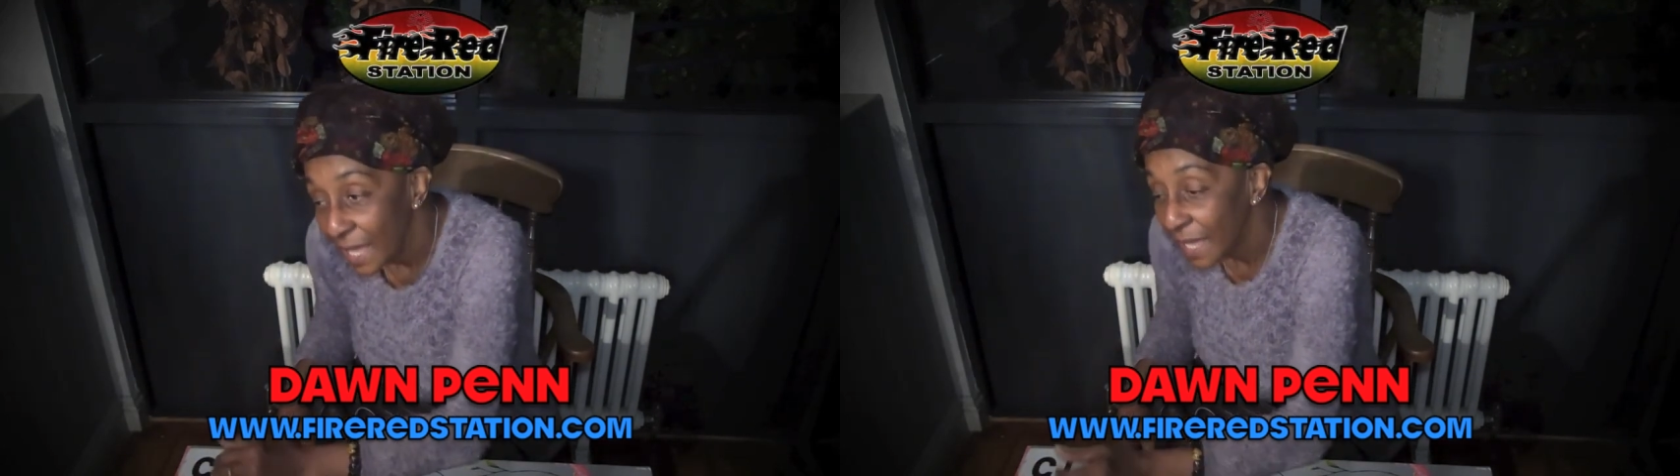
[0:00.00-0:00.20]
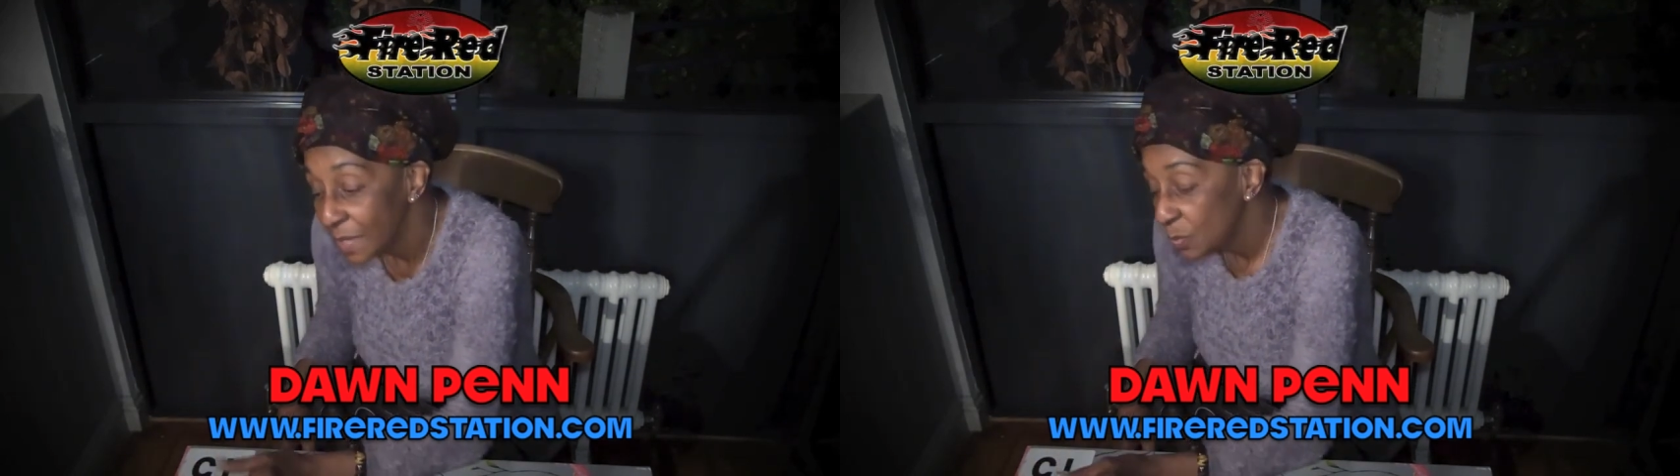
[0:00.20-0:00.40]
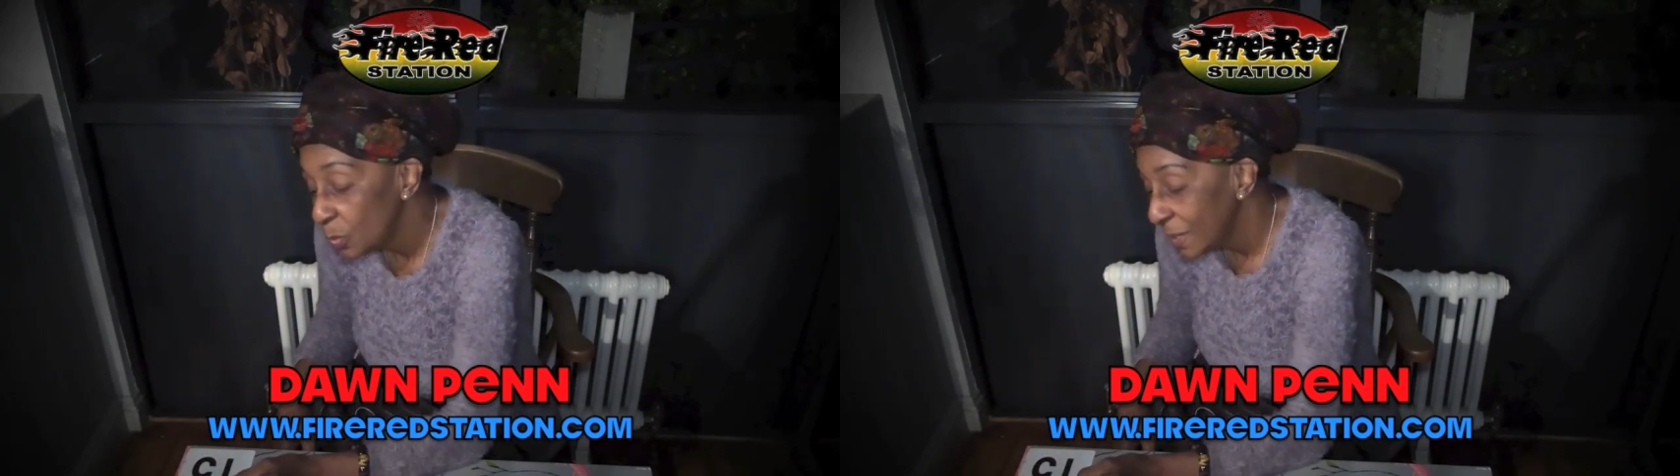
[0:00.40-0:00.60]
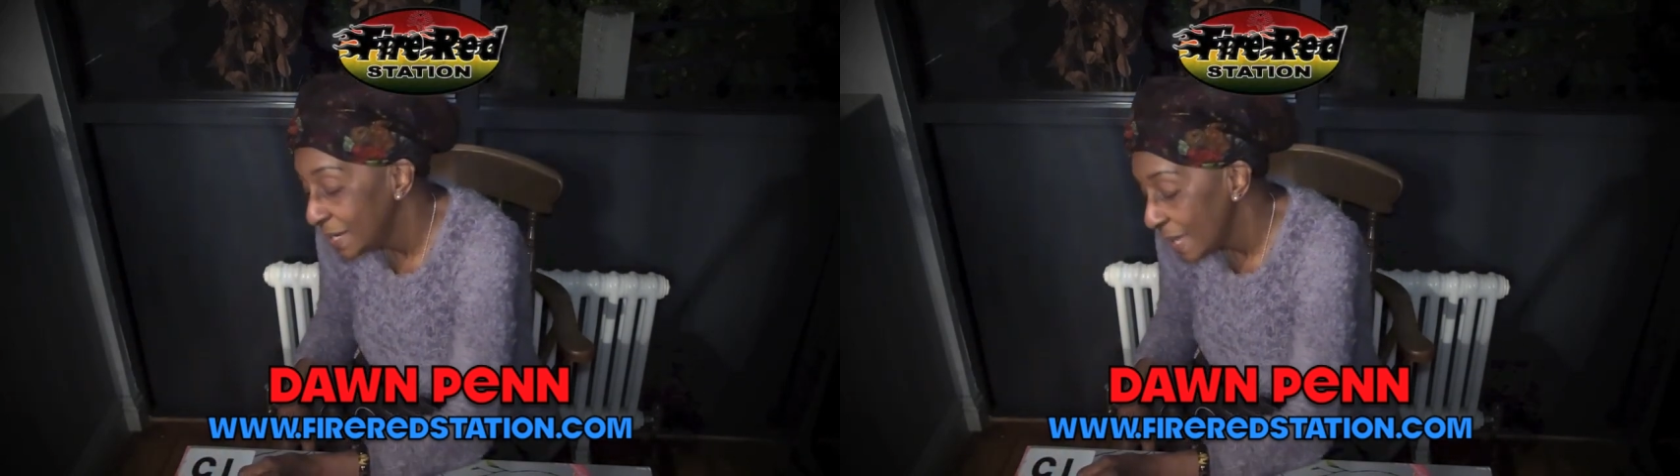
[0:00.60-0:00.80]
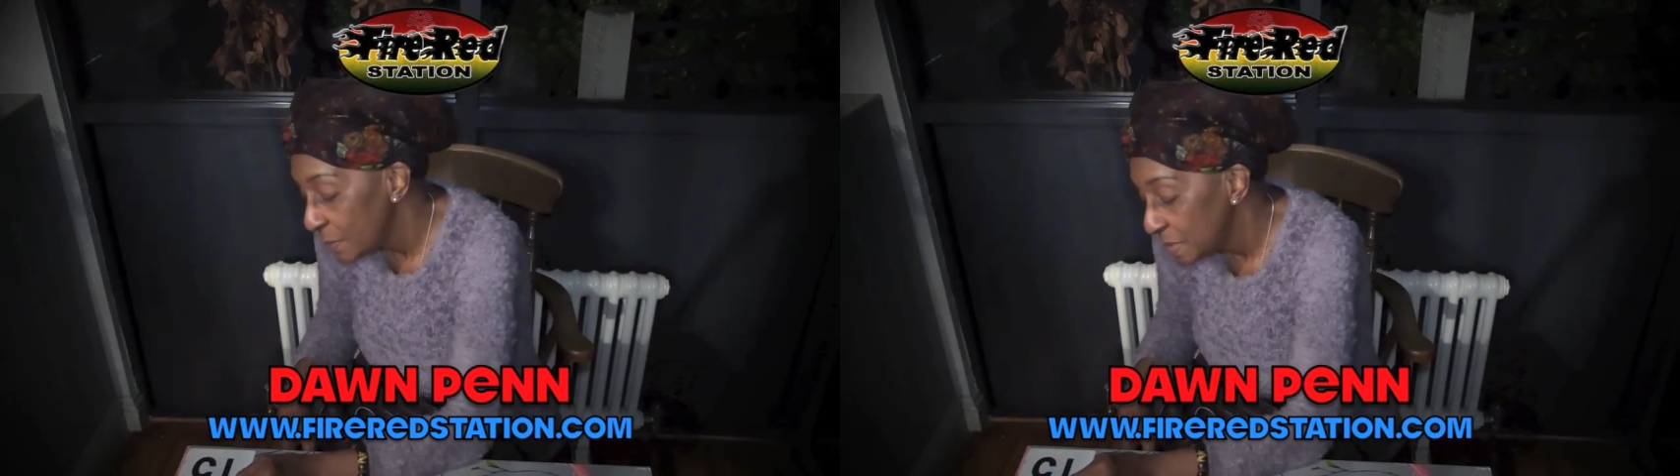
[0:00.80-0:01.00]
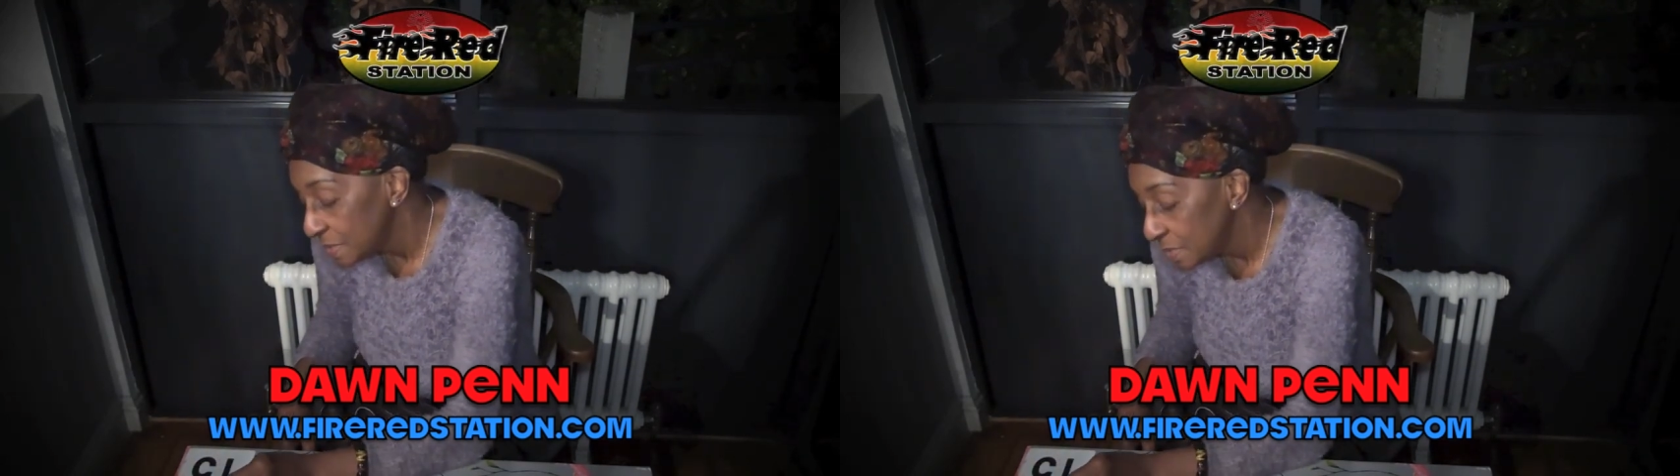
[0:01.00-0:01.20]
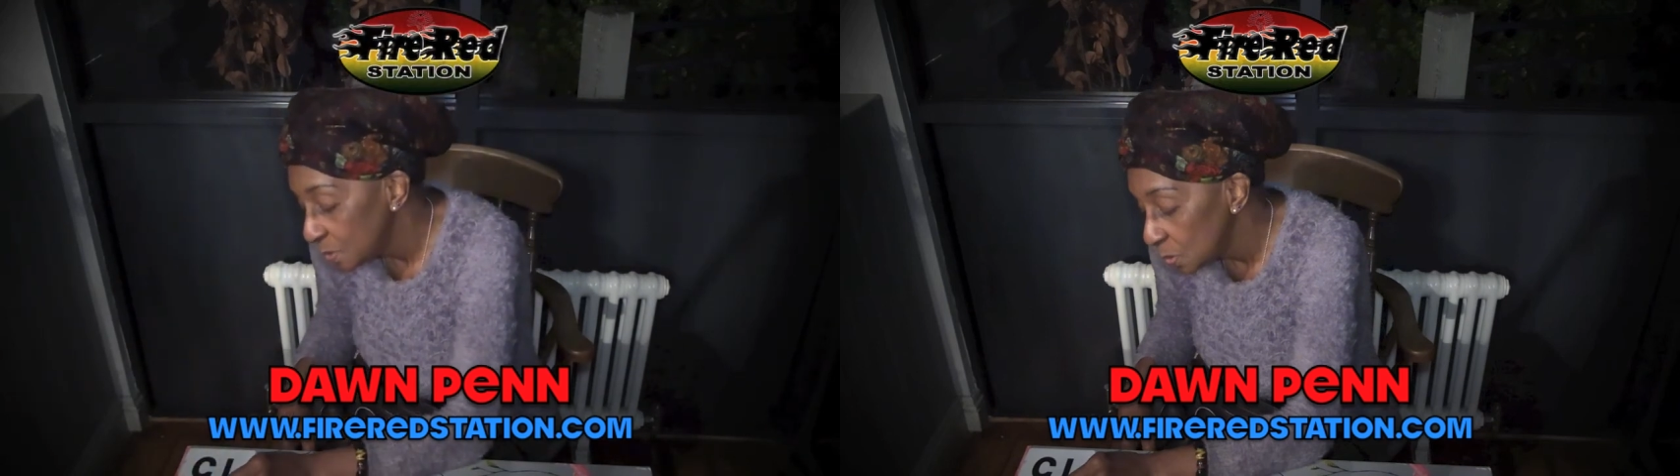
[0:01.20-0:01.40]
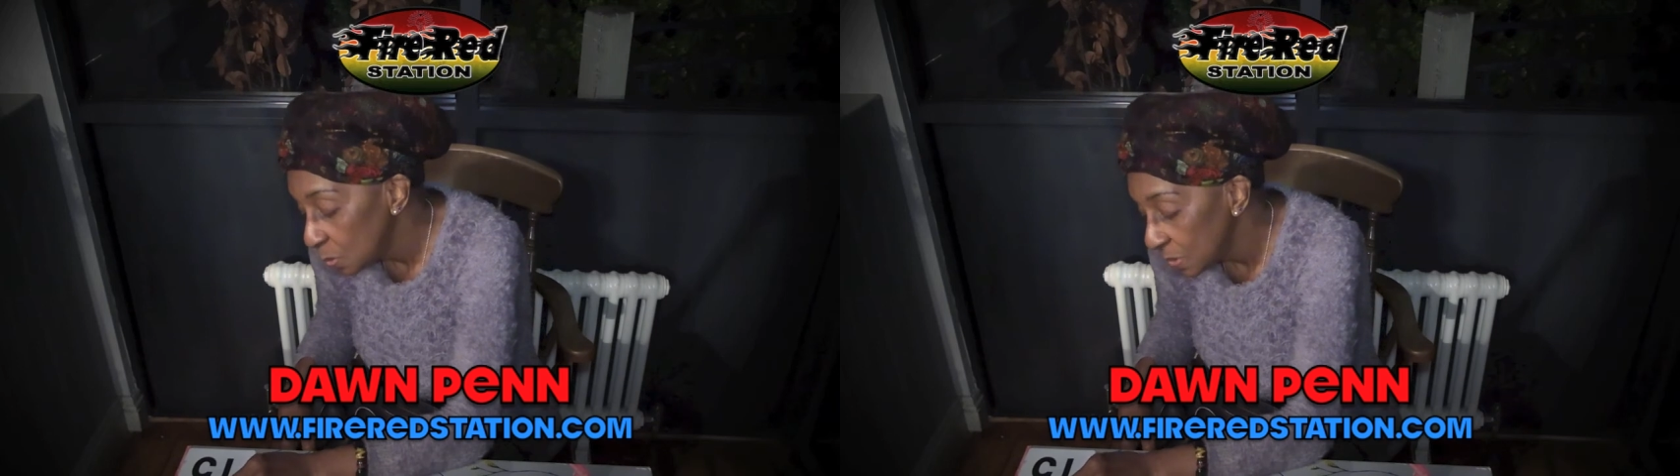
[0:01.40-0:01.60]
And when I'm in the
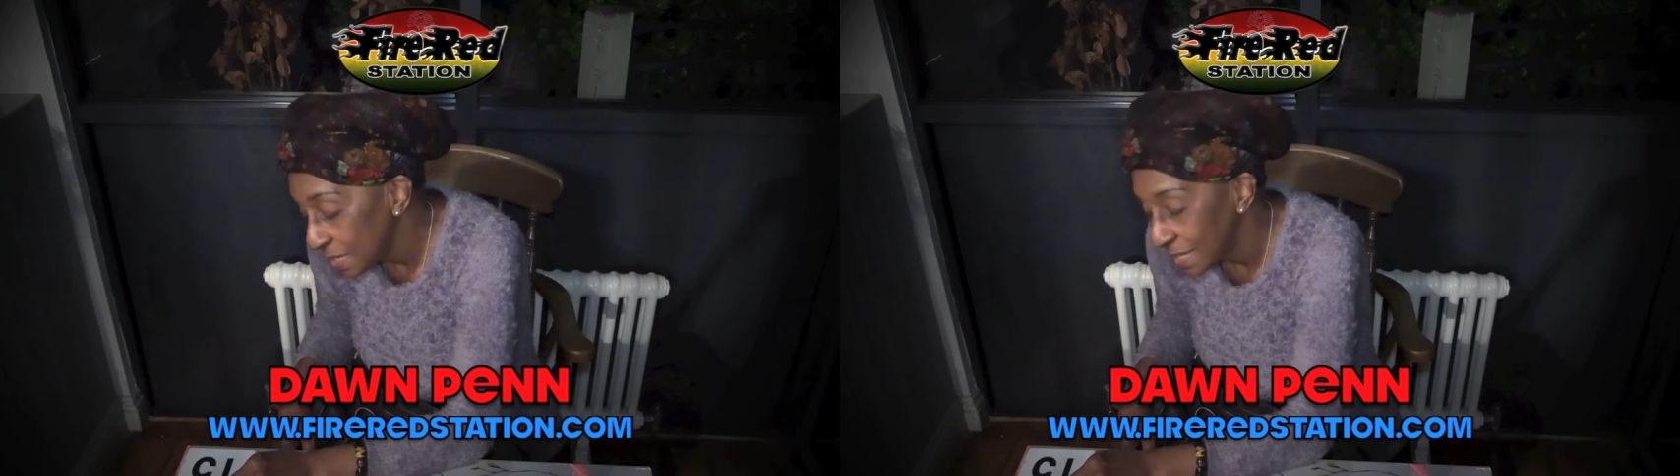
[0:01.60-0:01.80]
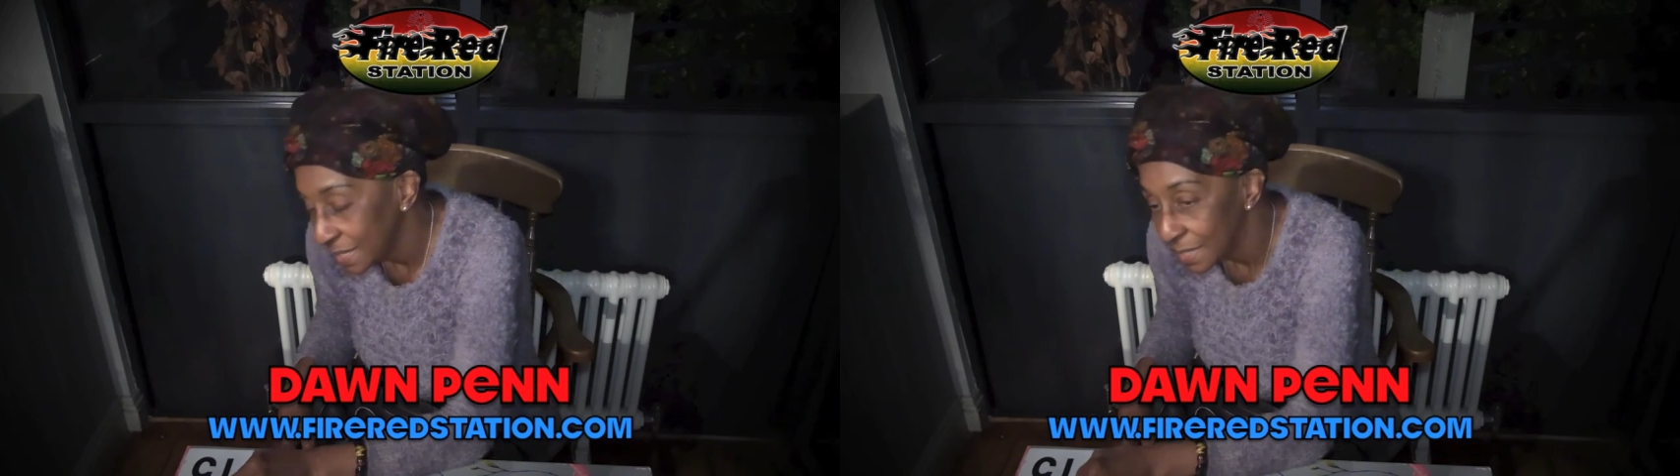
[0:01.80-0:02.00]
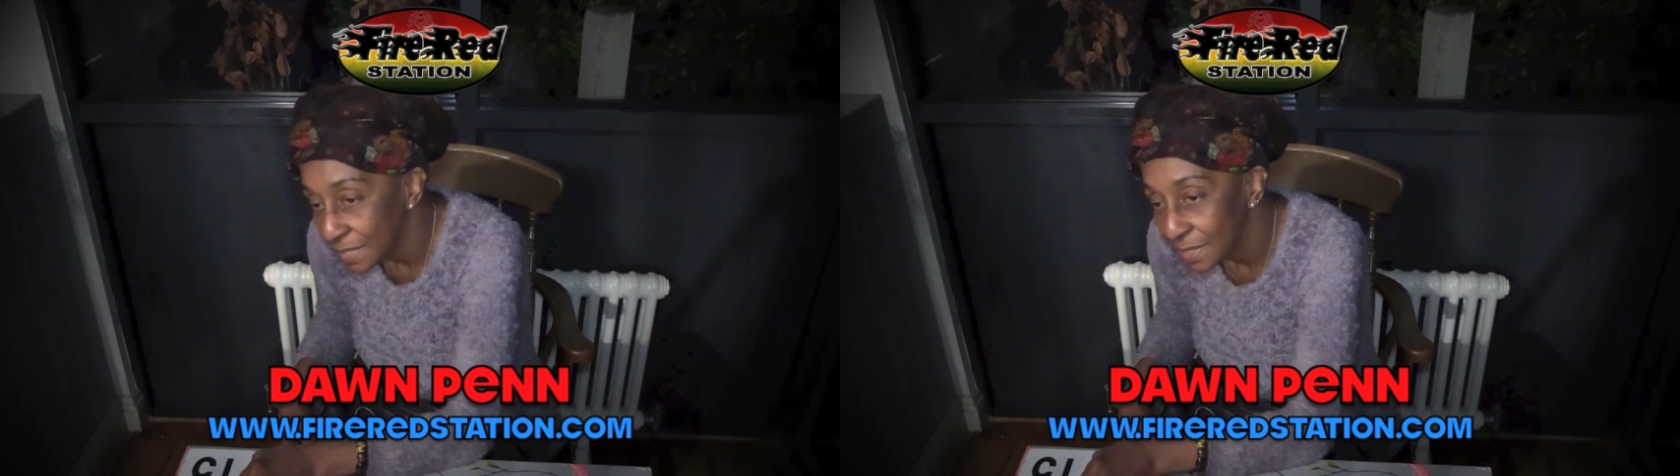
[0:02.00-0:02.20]
UK,